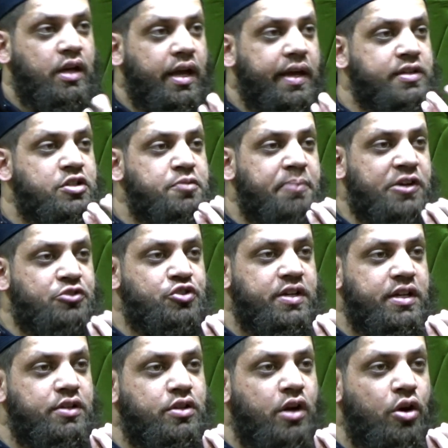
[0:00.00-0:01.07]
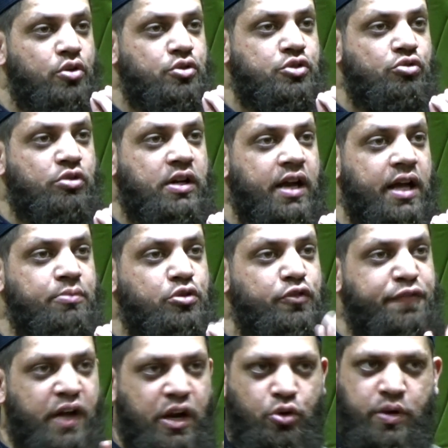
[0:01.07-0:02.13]
Especially those who claim to
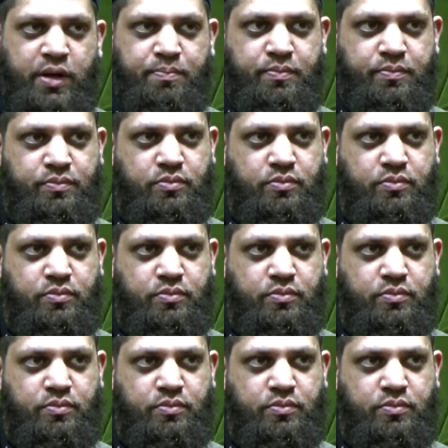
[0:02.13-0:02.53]
follow him.